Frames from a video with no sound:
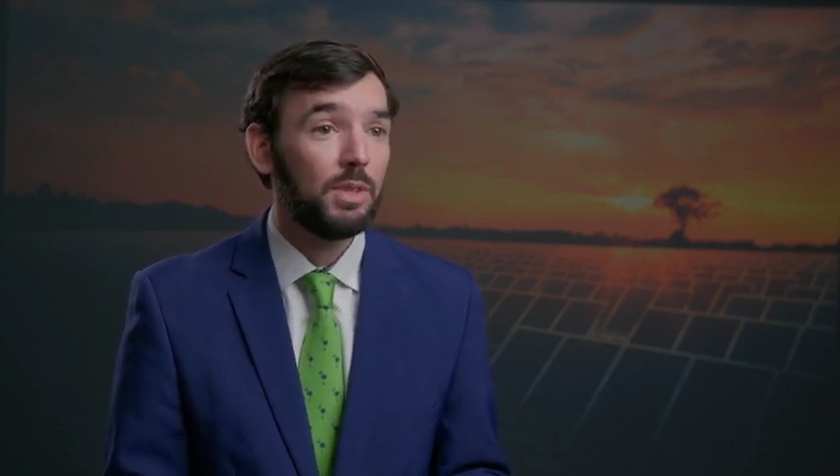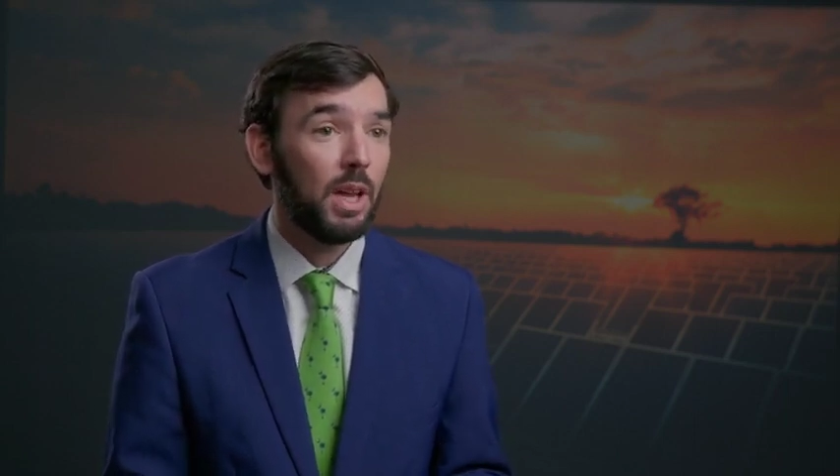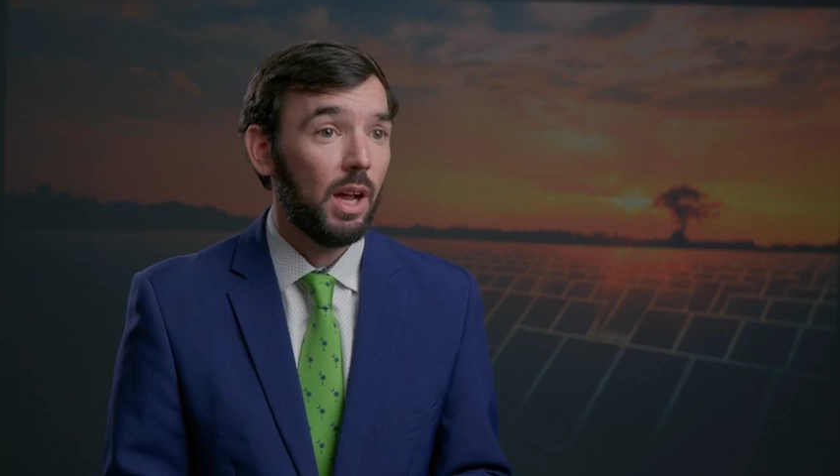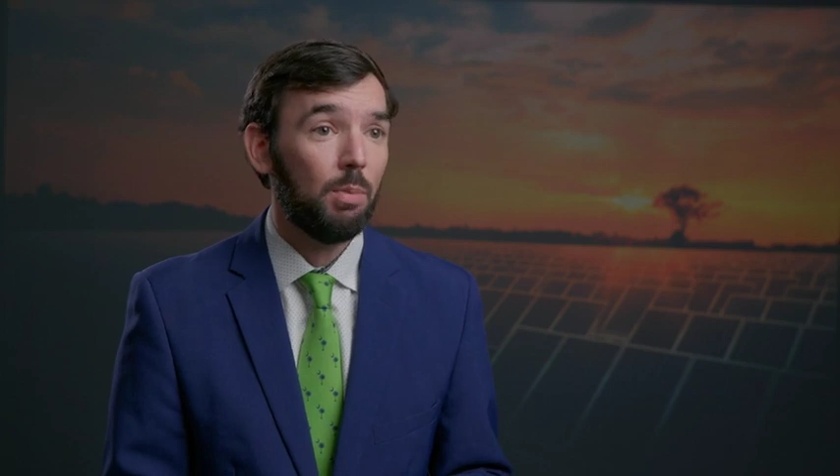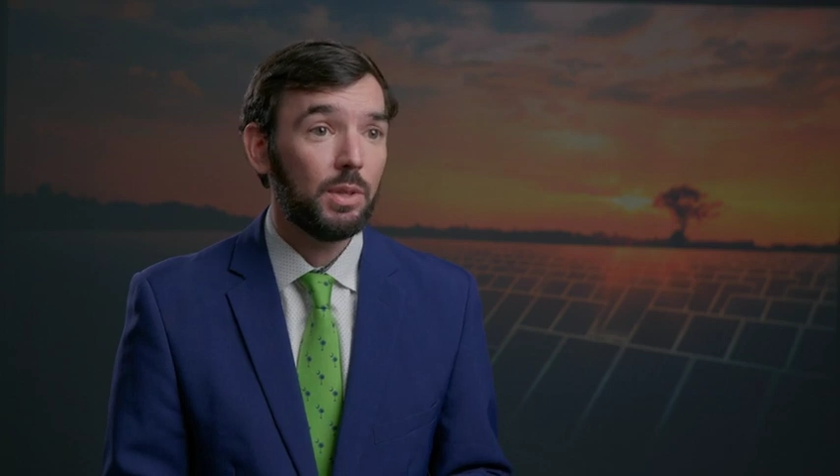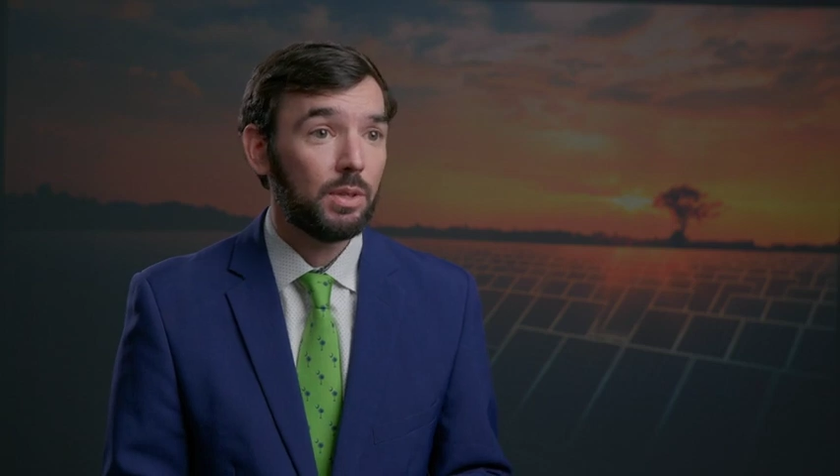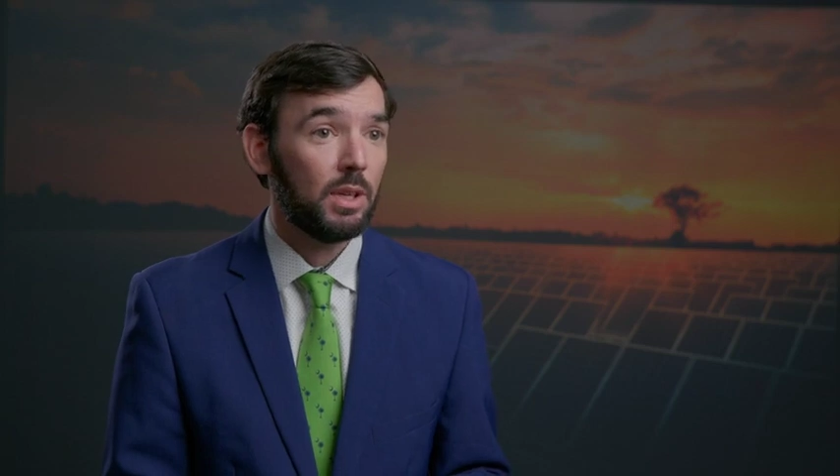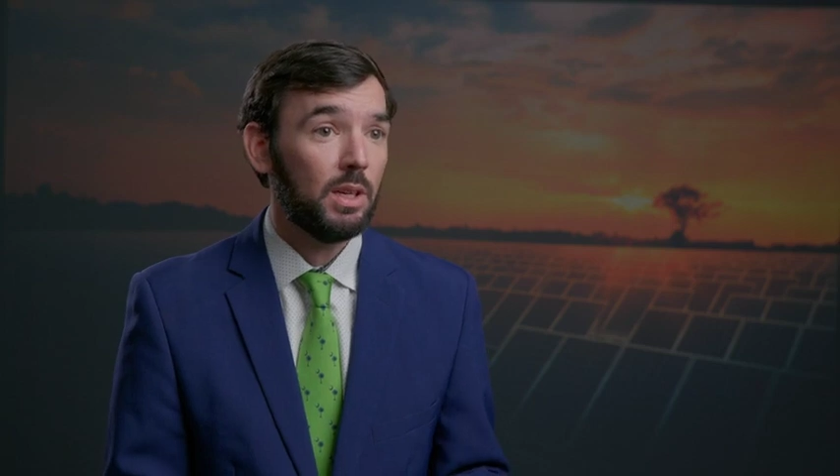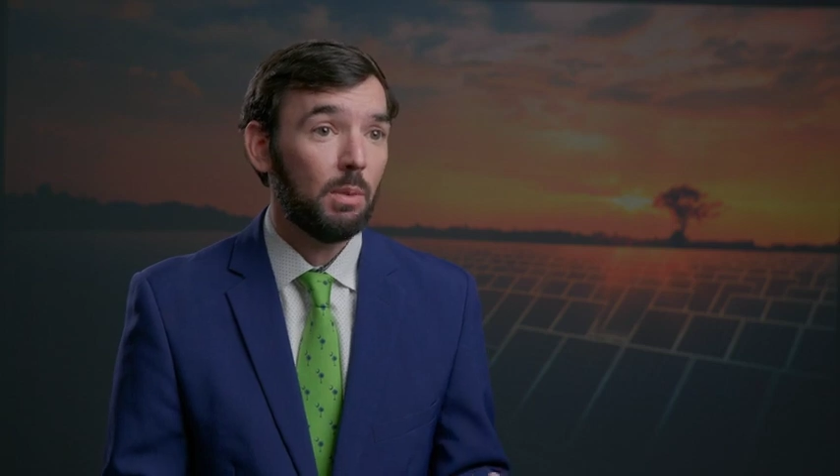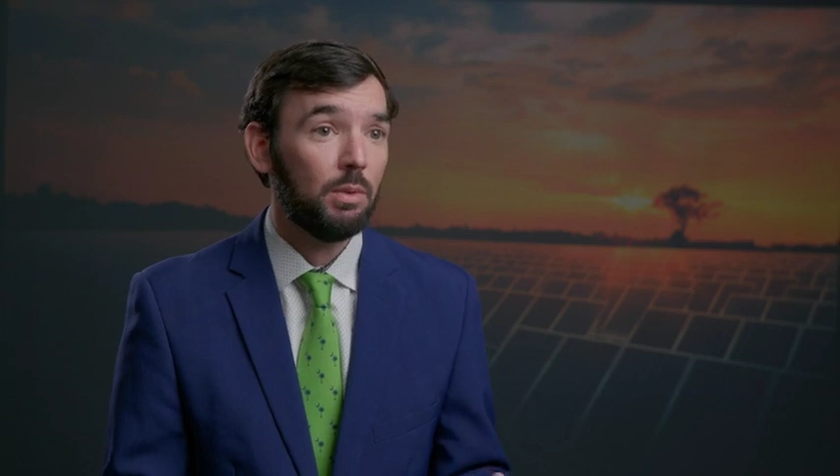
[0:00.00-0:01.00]
to help us on
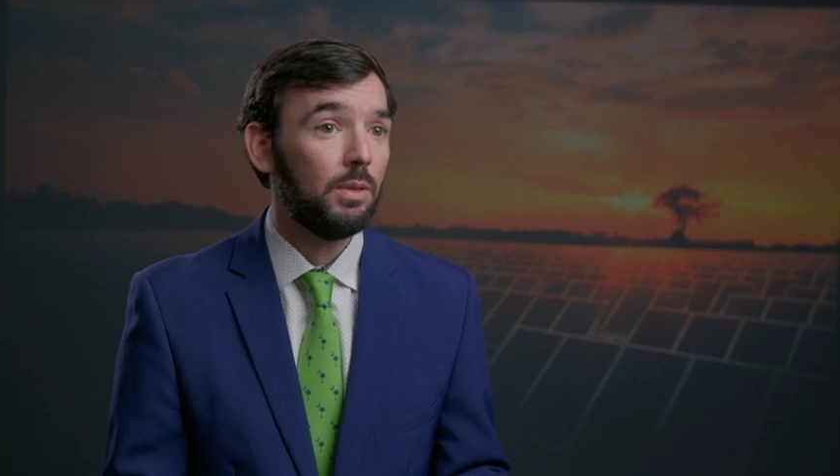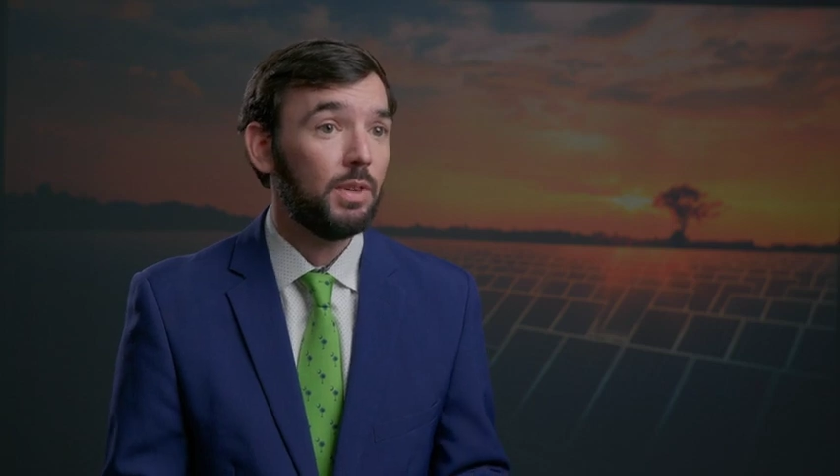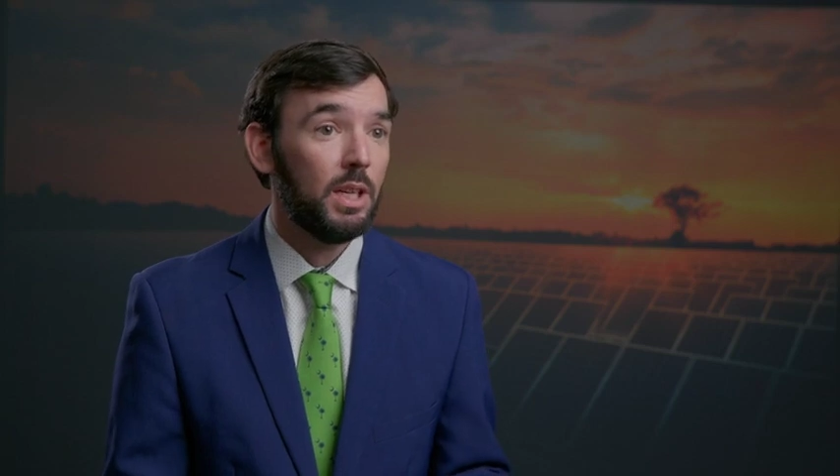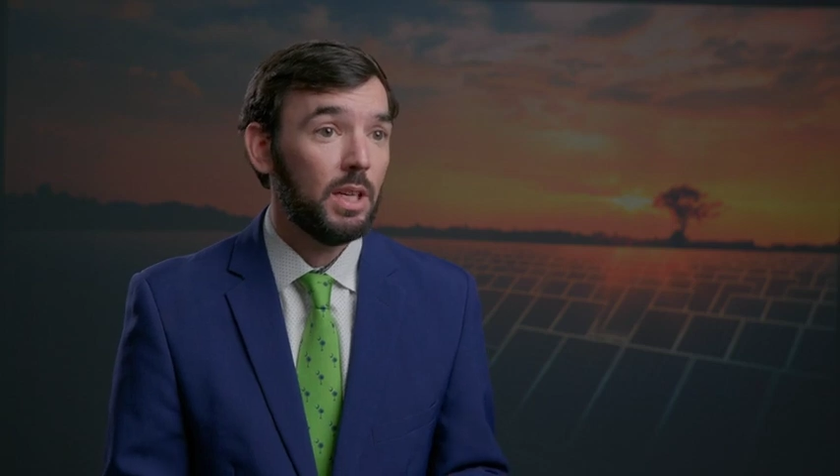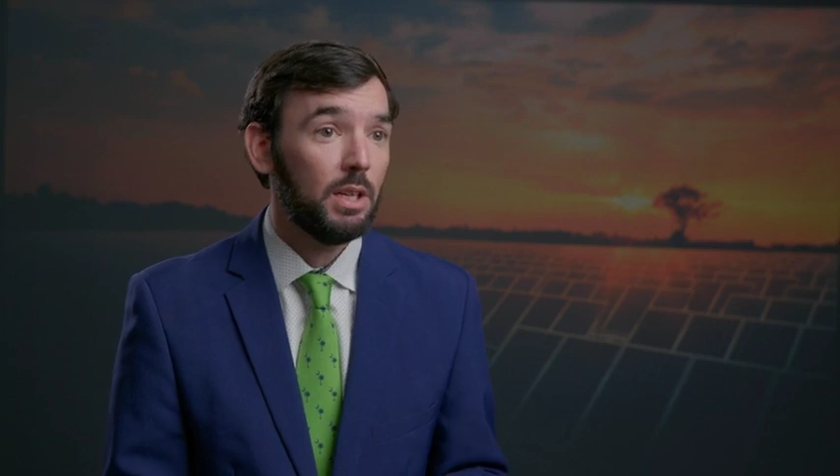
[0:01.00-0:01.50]
a number of key